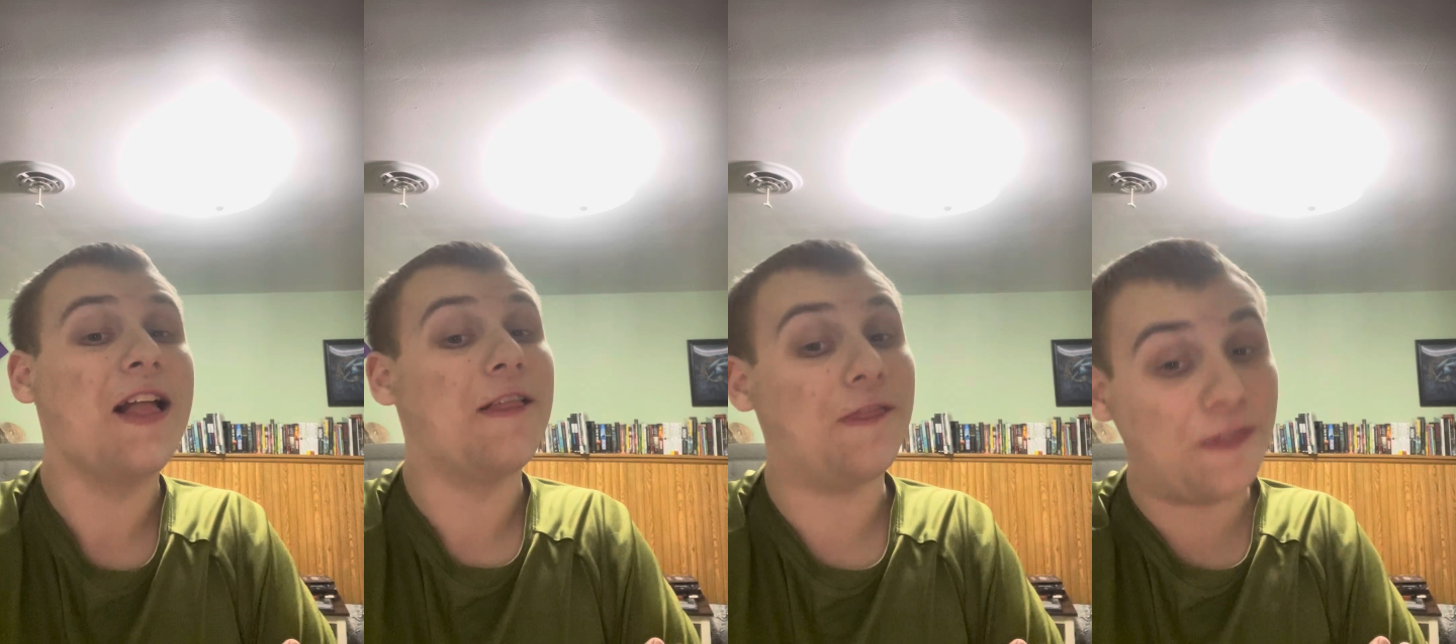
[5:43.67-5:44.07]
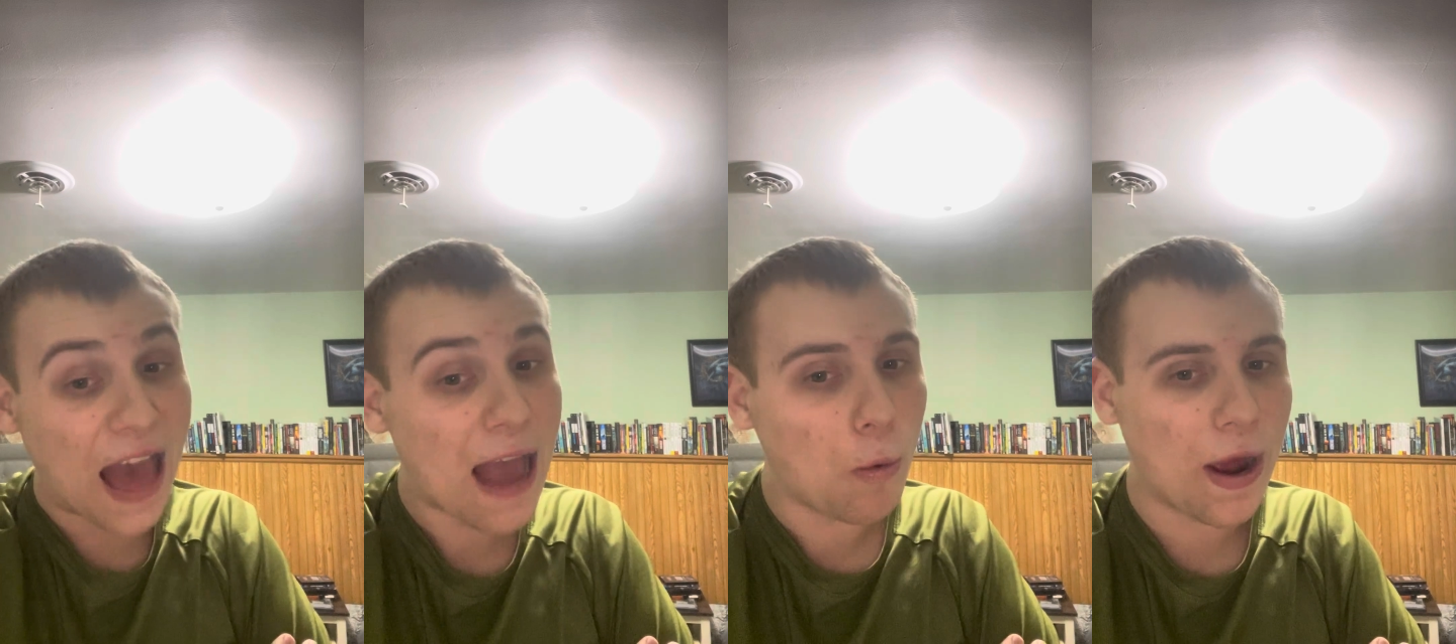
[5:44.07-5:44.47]

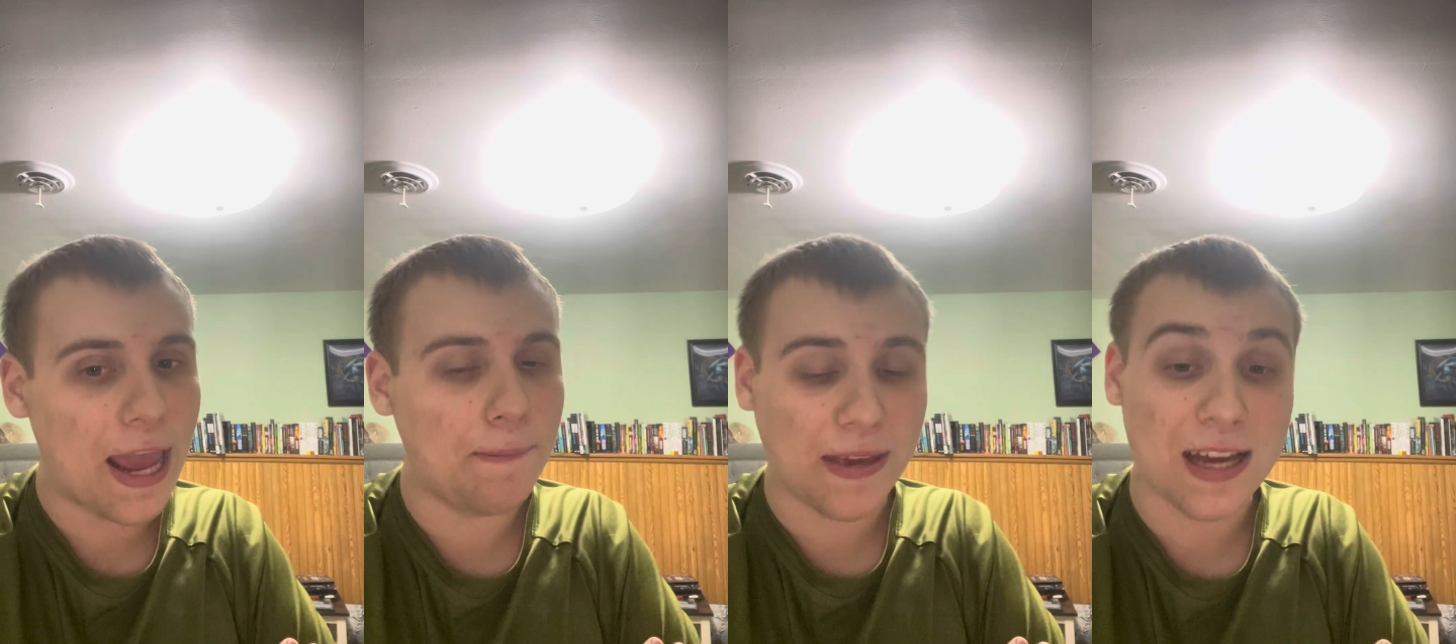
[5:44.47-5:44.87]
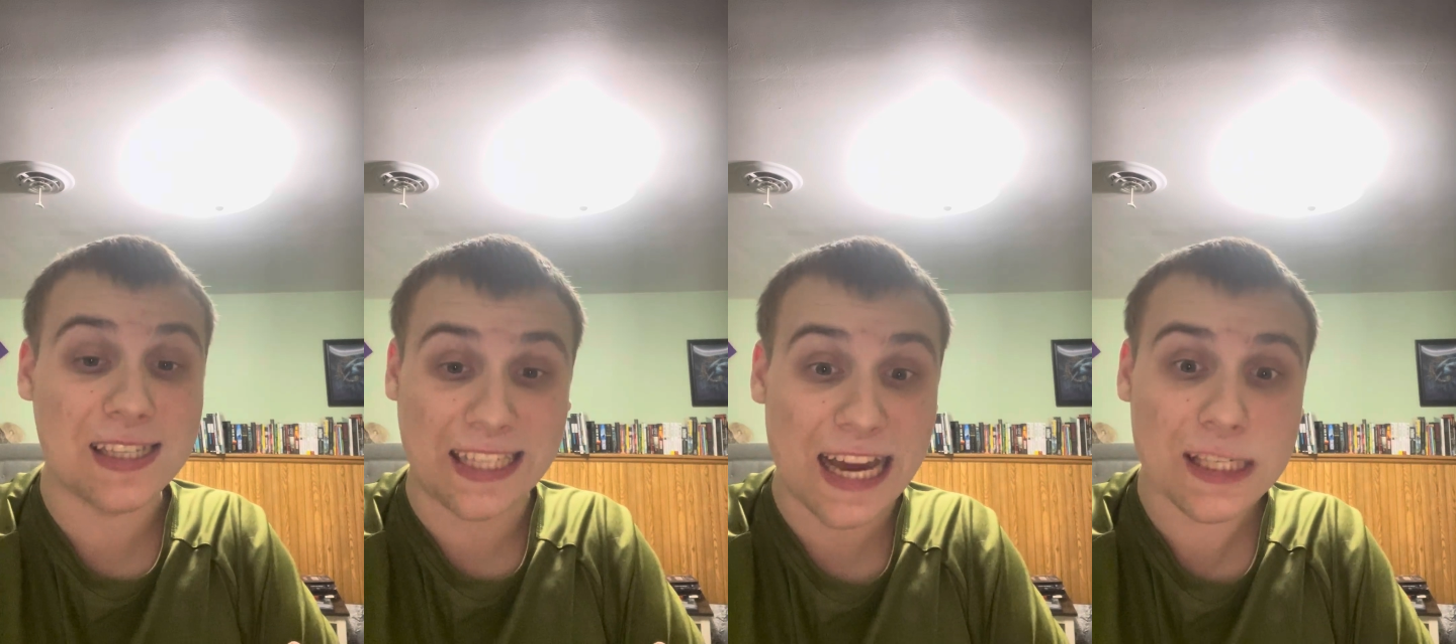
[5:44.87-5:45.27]
that way because
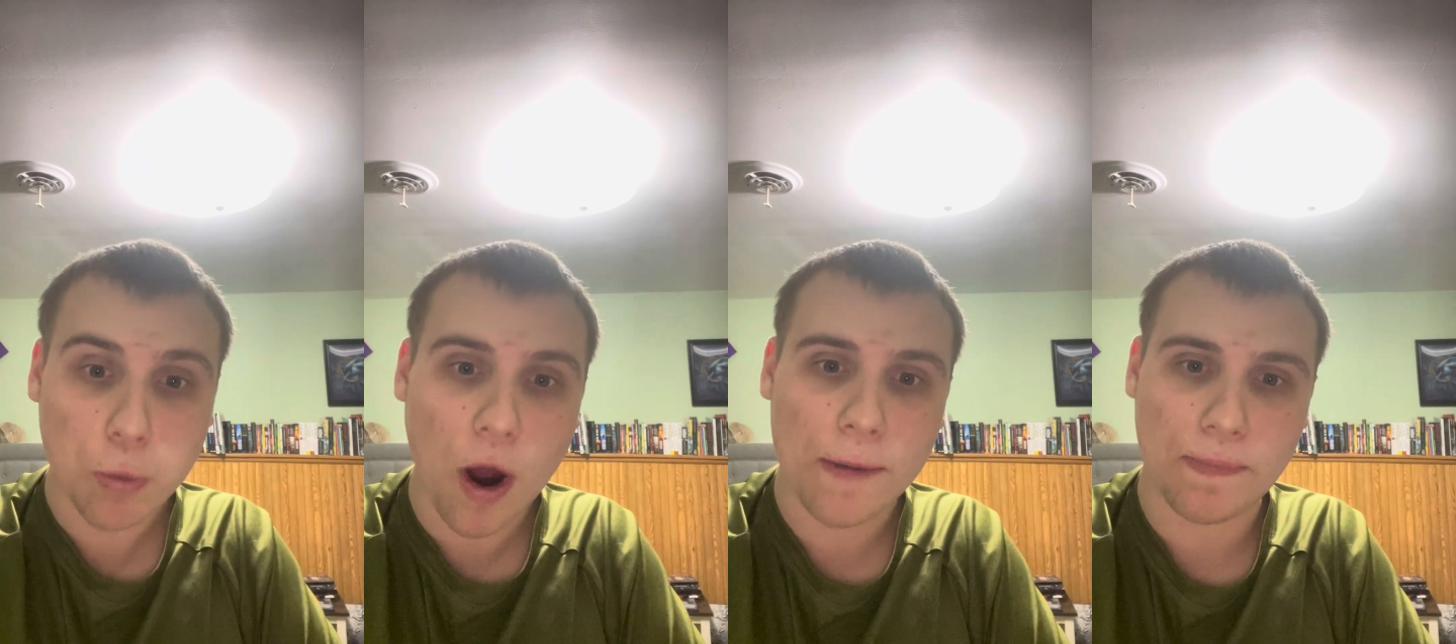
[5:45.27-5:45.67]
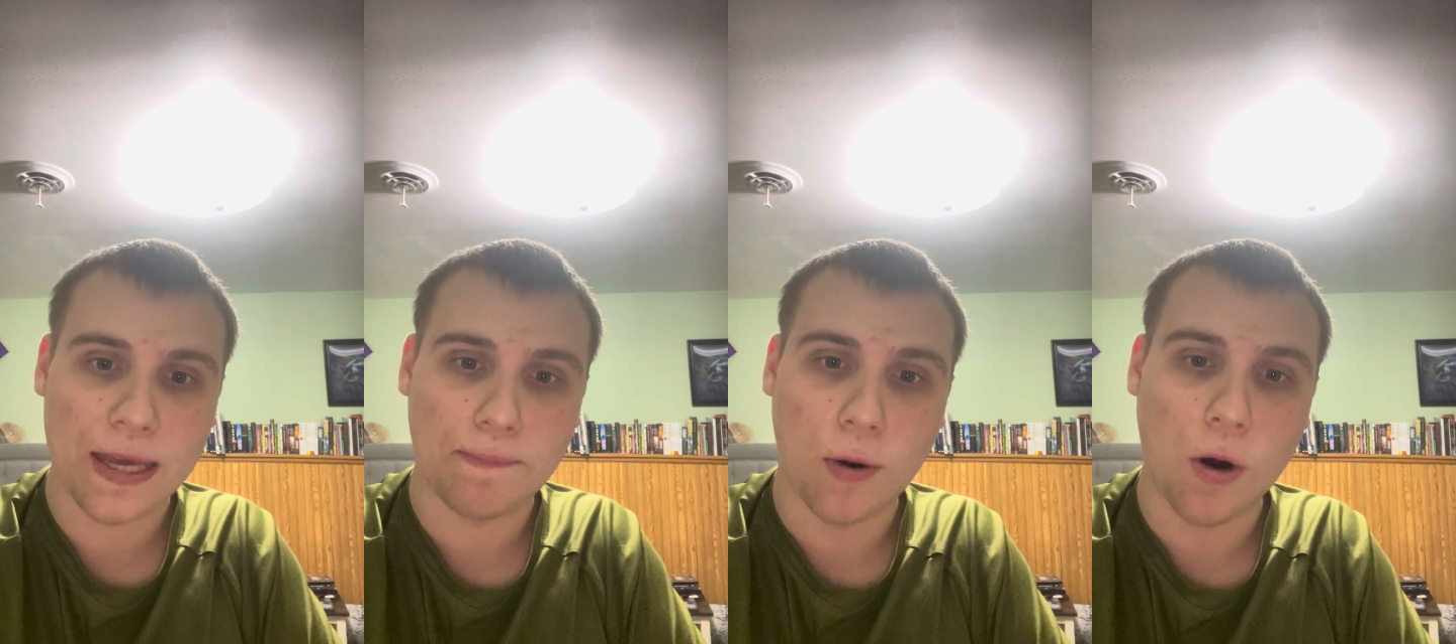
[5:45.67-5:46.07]
guess what
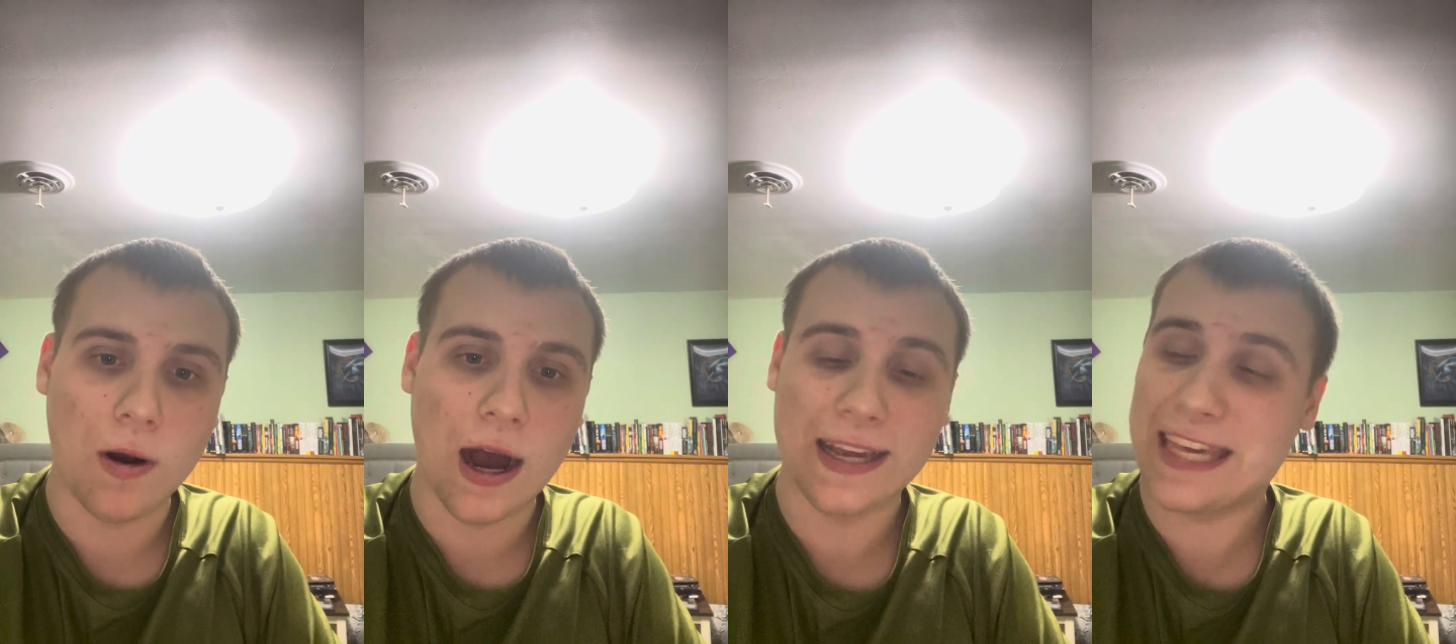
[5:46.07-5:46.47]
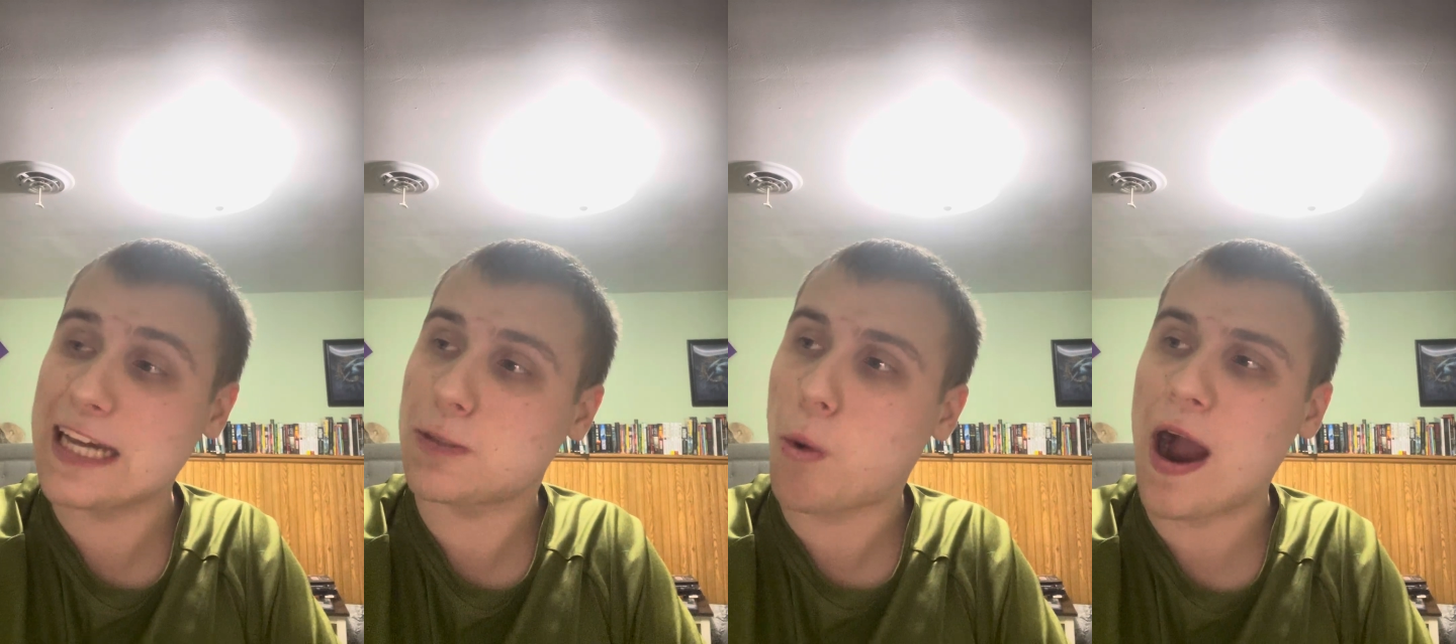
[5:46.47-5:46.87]
people? Uh,
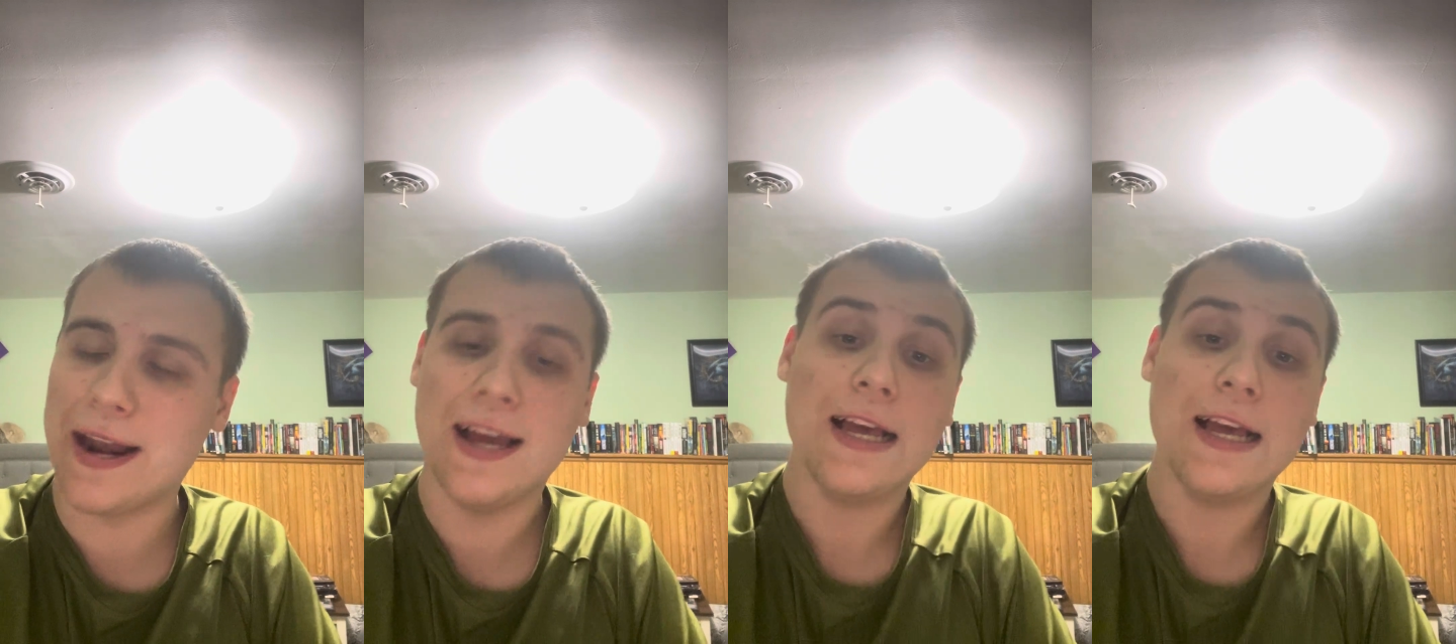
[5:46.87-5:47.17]
guess what?